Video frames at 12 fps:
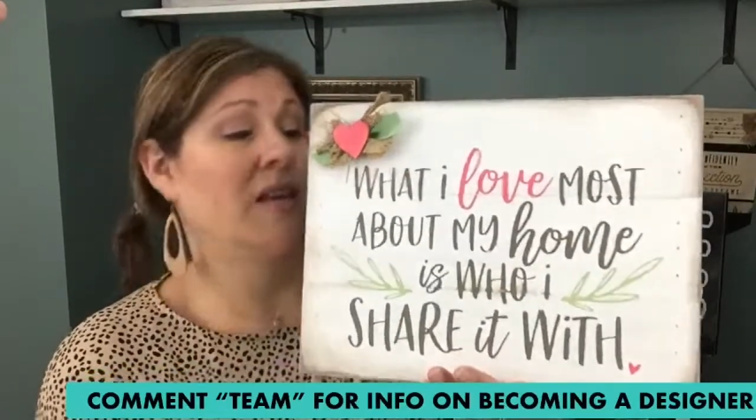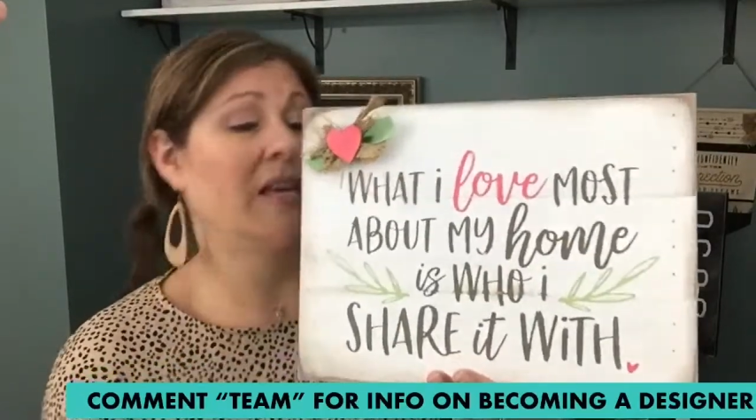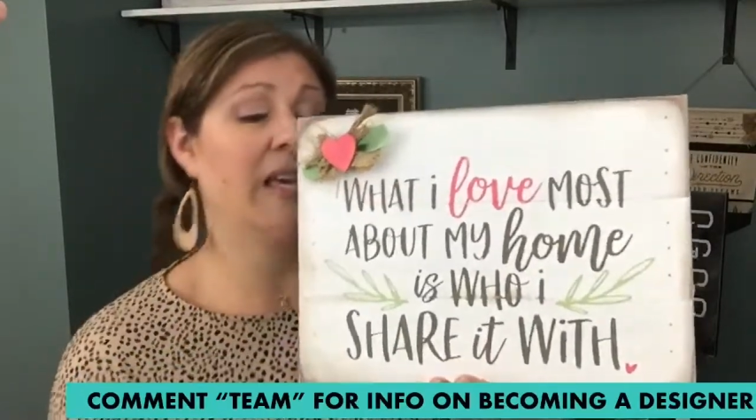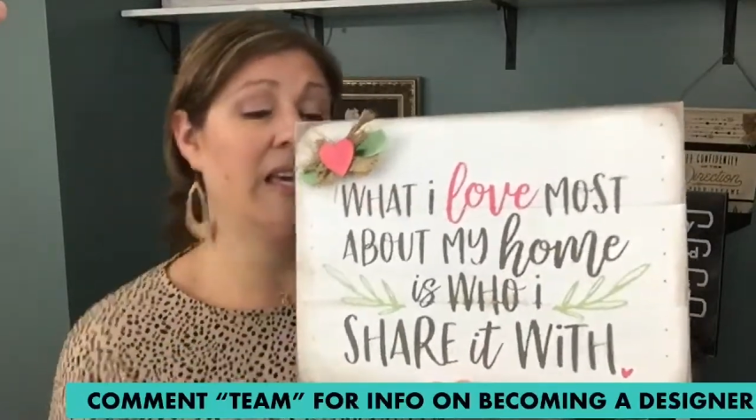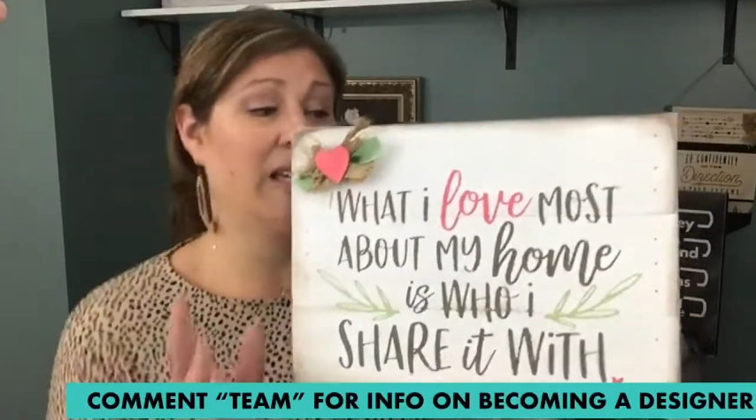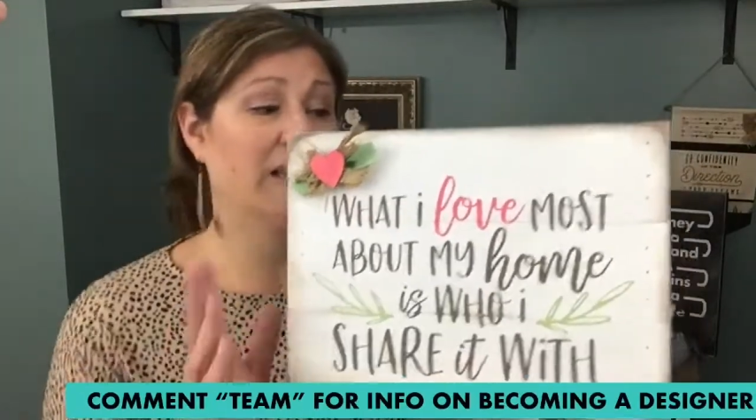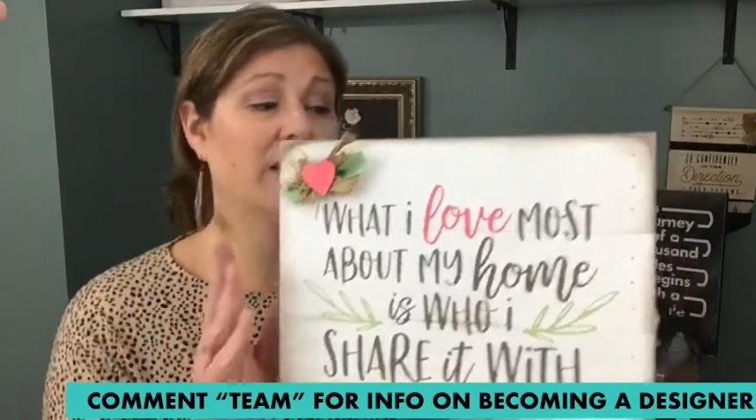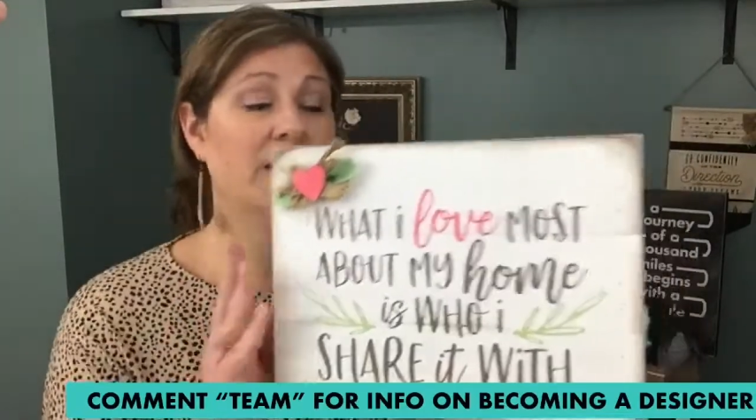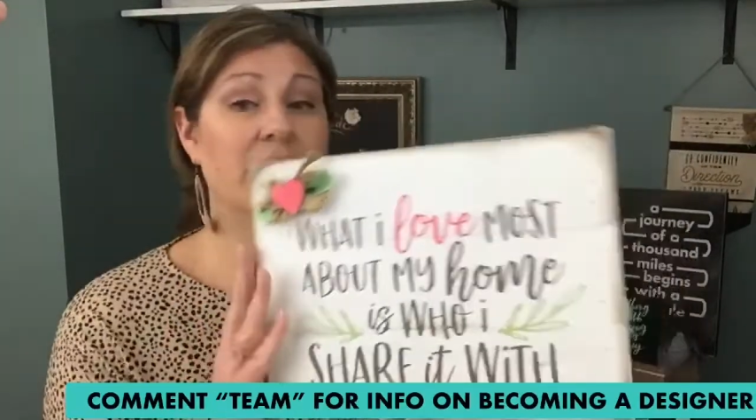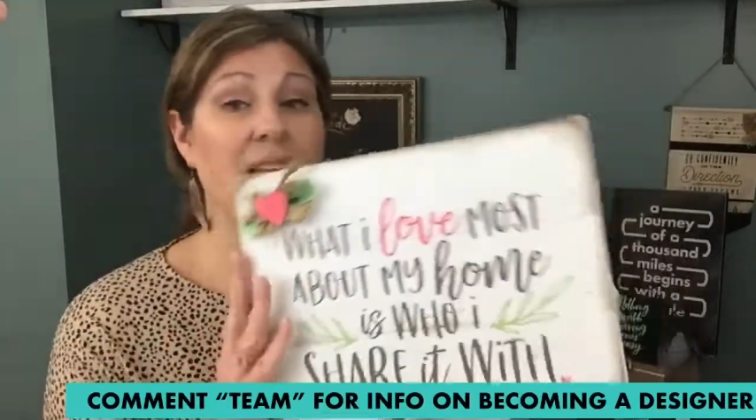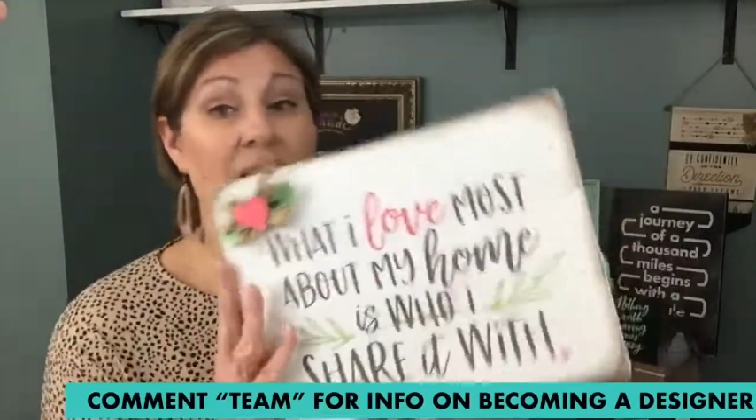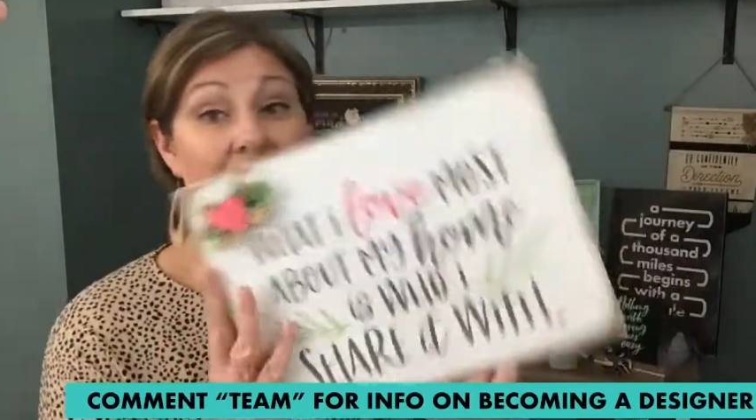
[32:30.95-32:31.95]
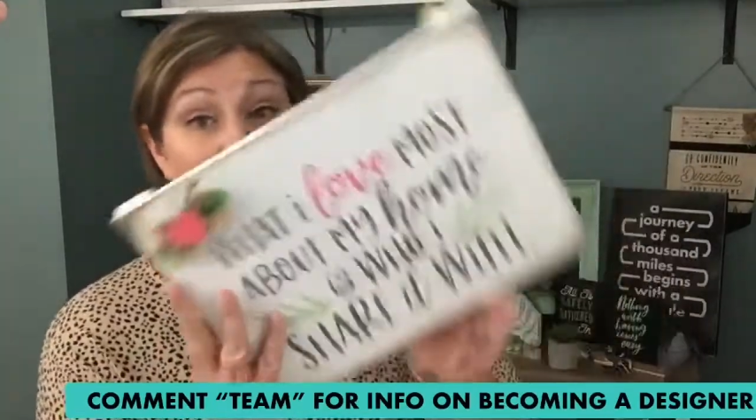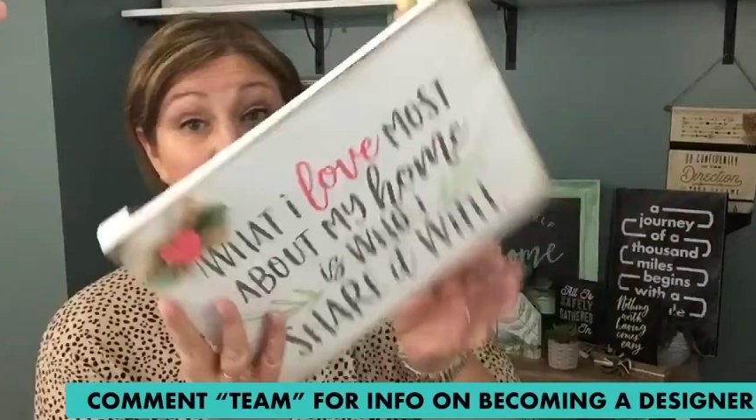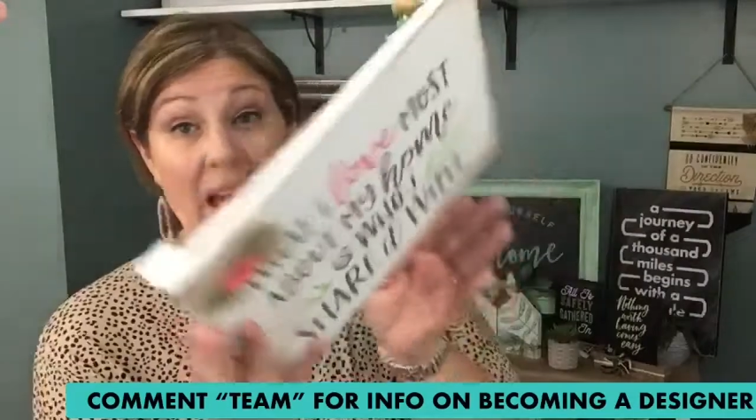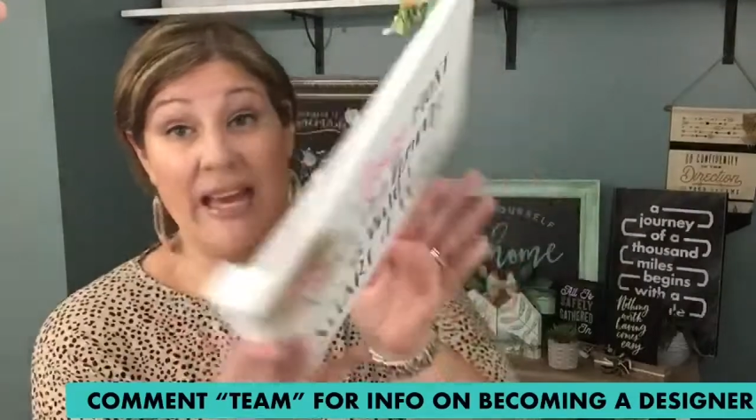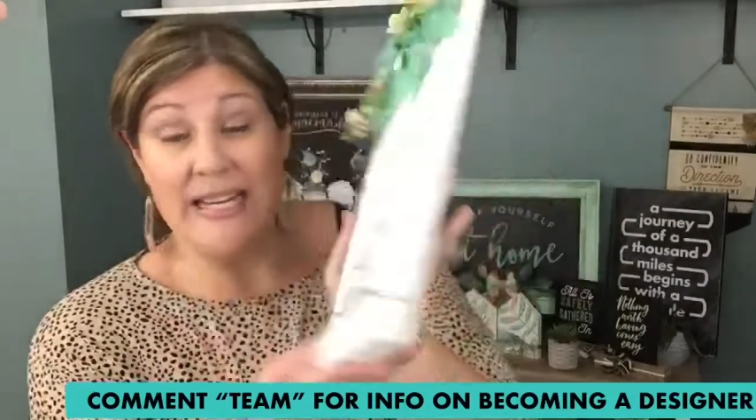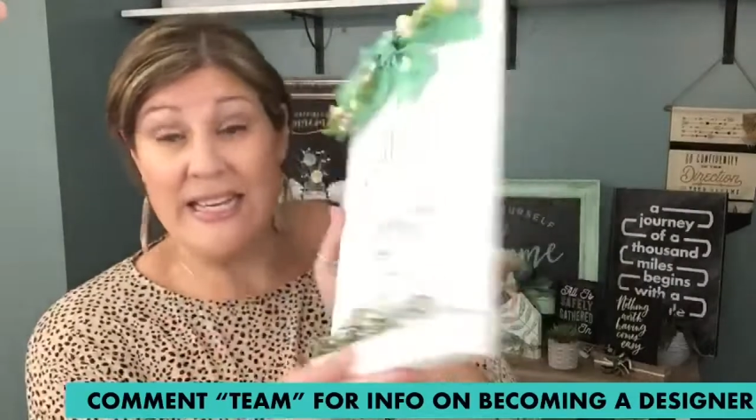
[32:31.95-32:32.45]
is
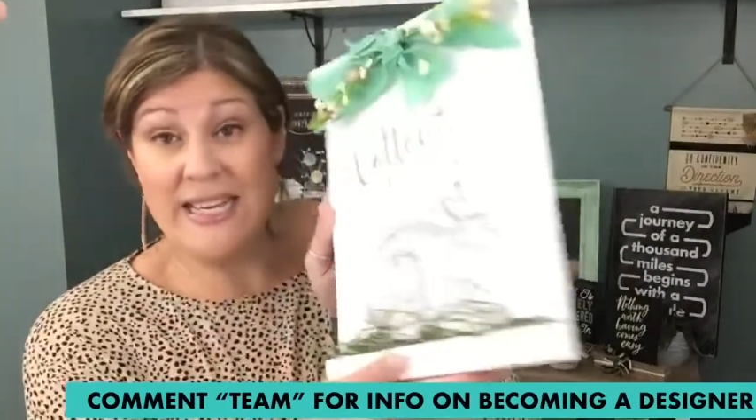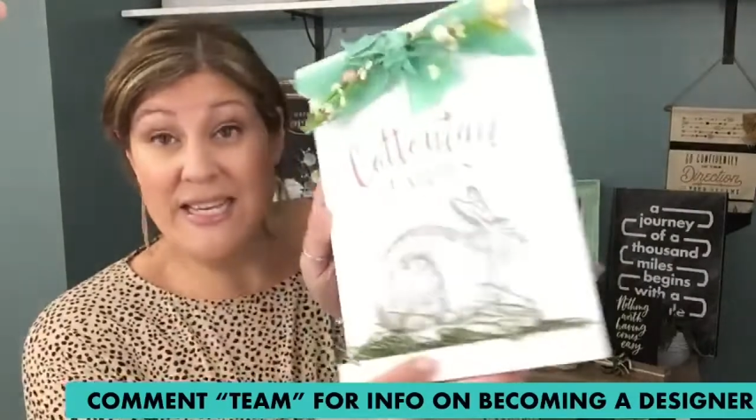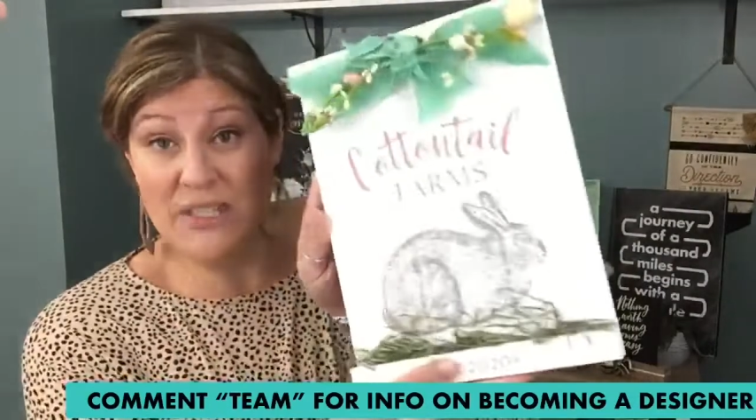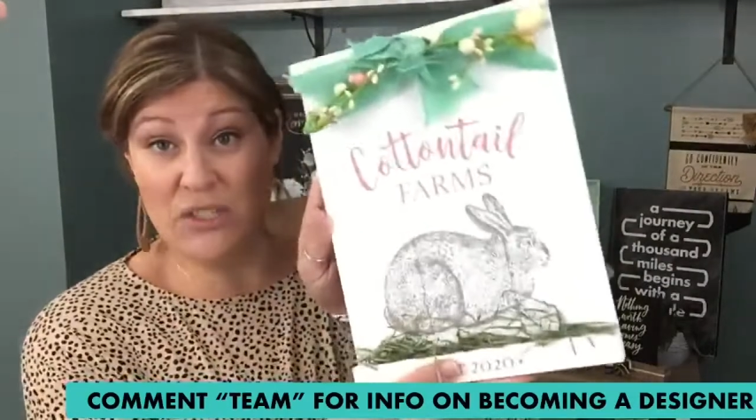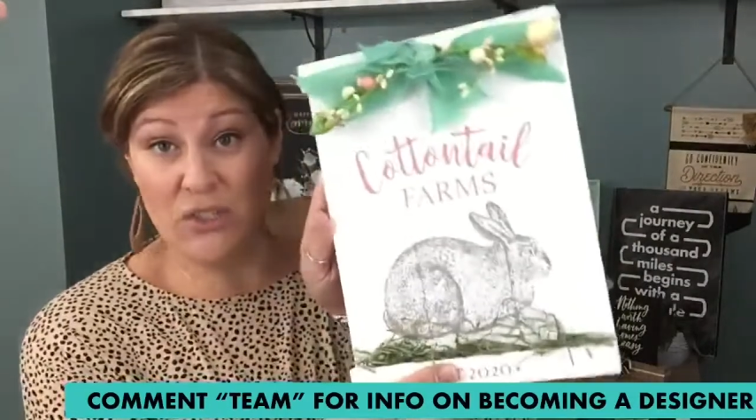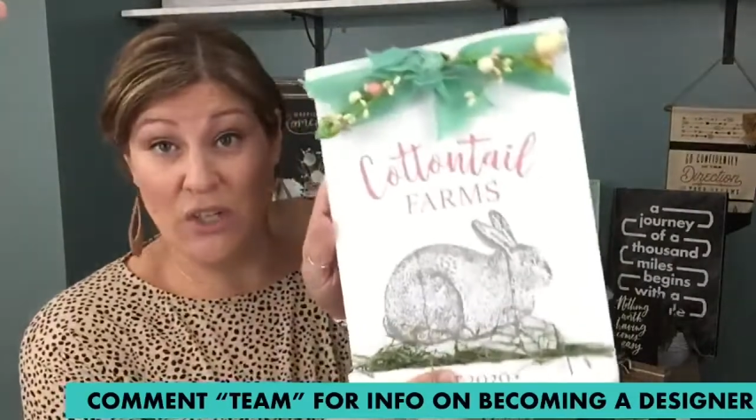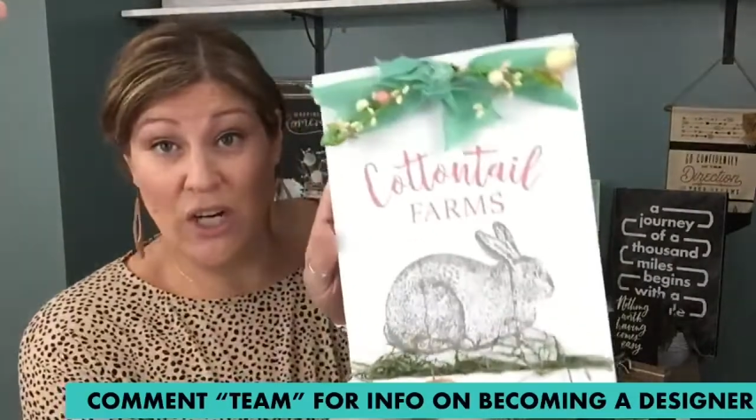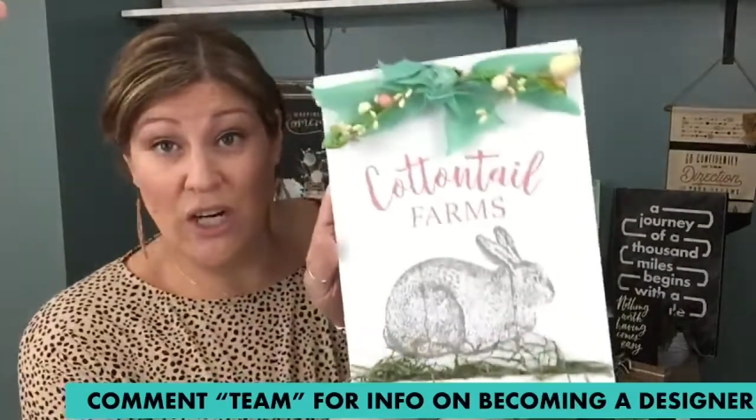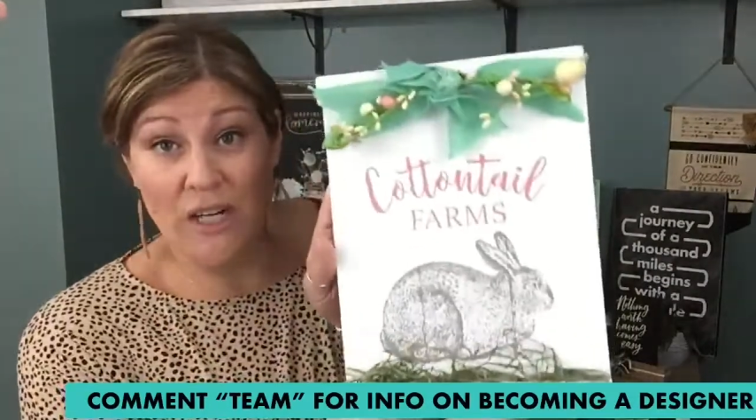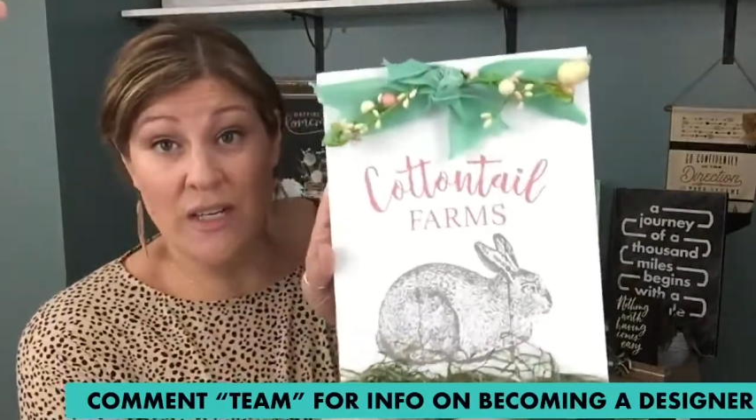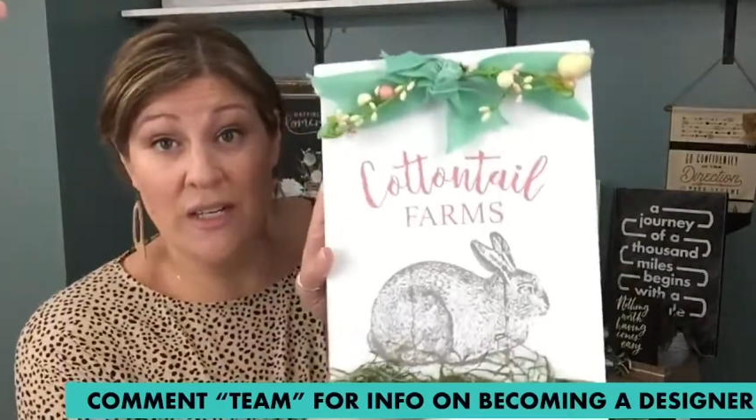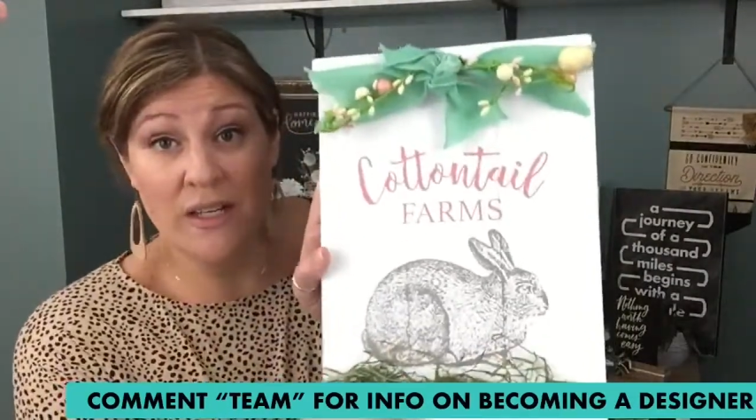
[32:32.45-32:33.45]
an Easter